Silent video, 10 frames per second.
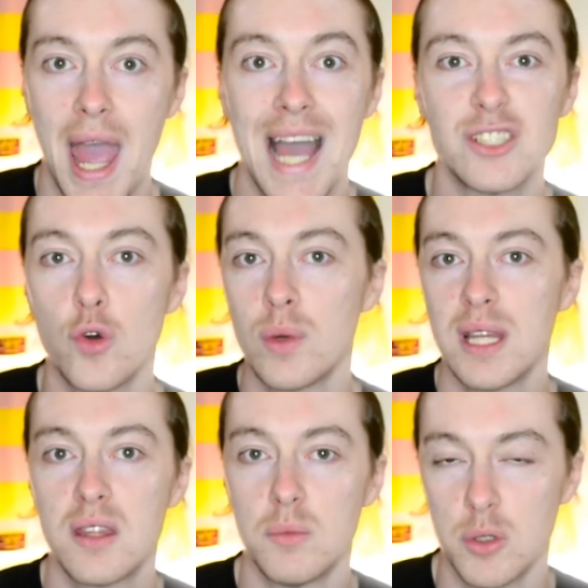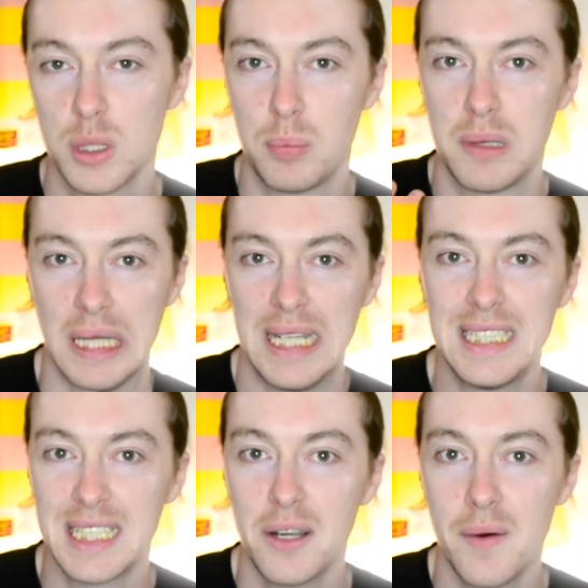It's not really the most
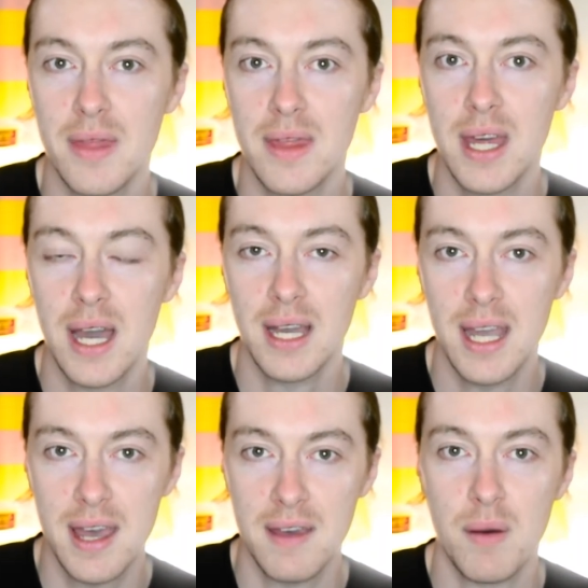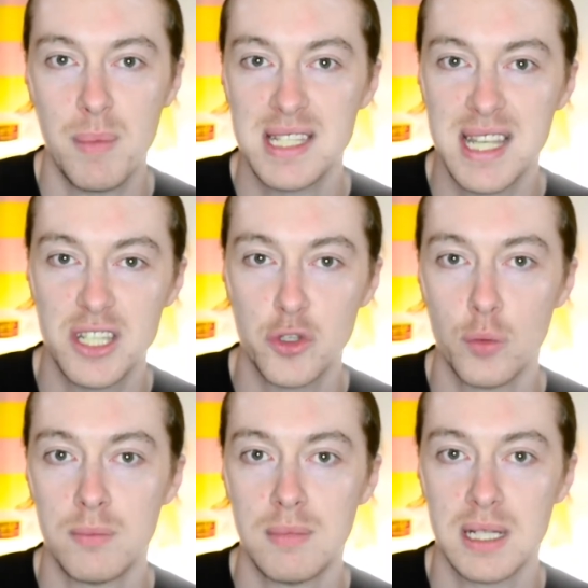pleasing on the eye, if I may say so
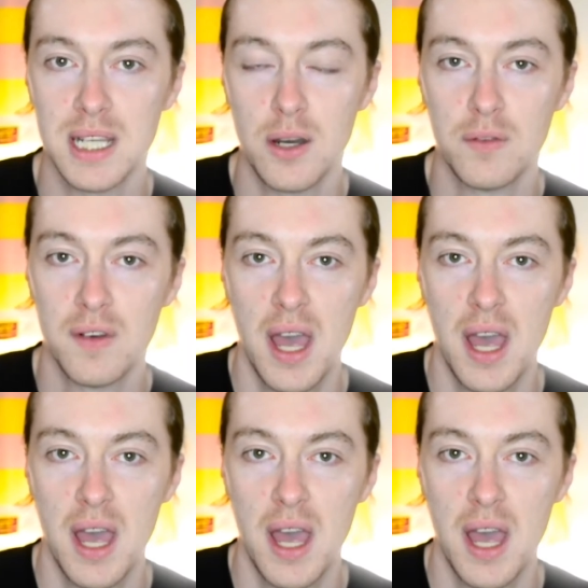myself.